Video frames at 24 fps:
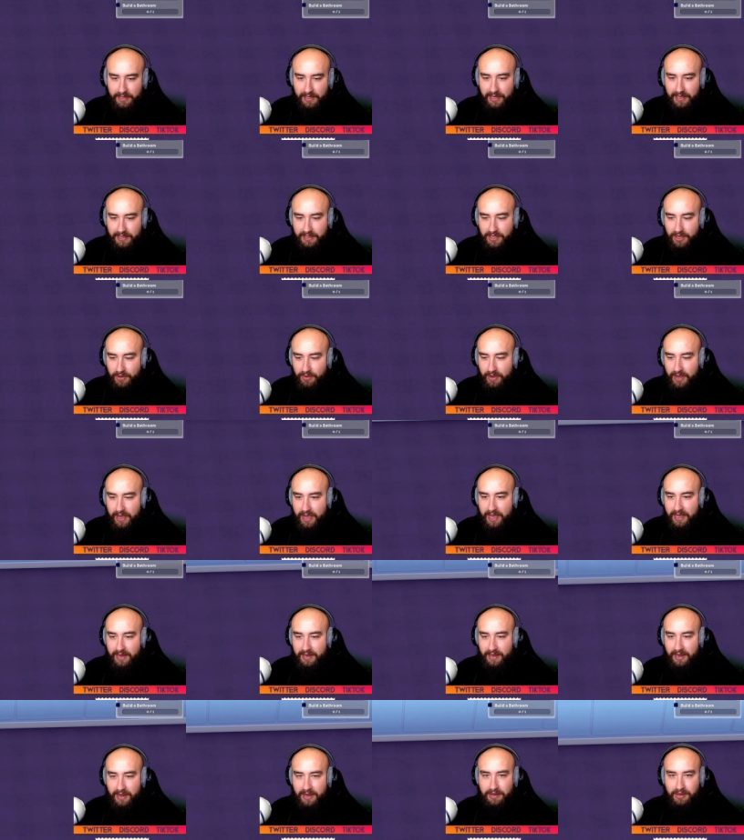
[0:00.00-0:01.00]
let's go
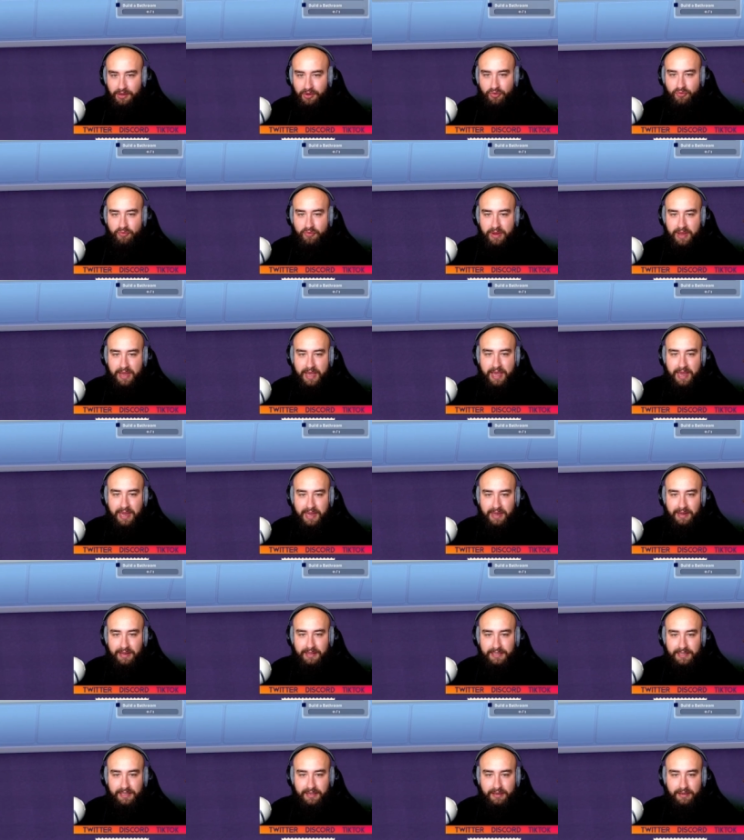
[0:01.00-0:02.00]
ahead and
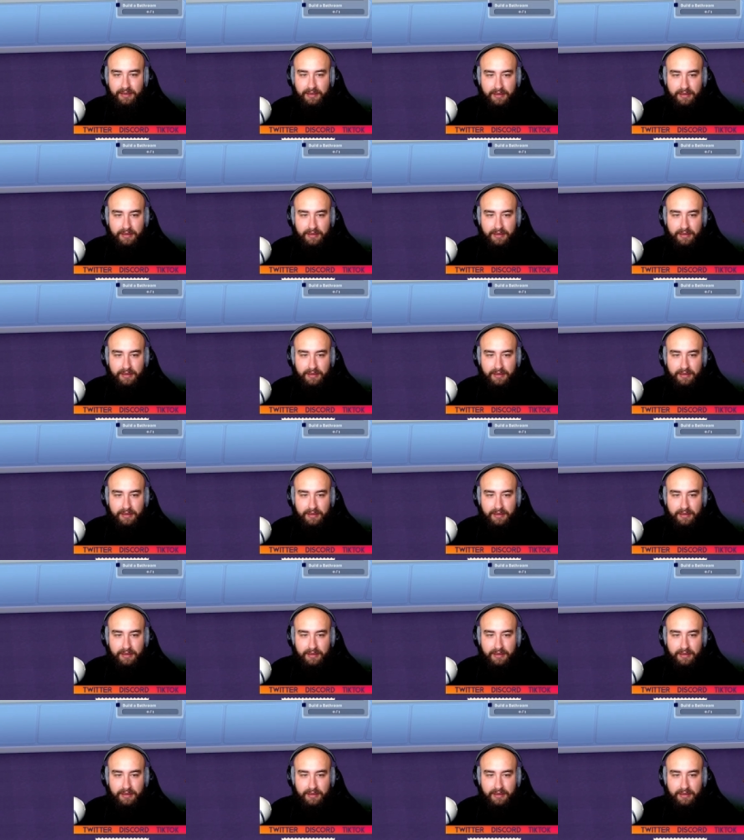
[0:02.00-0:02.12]
create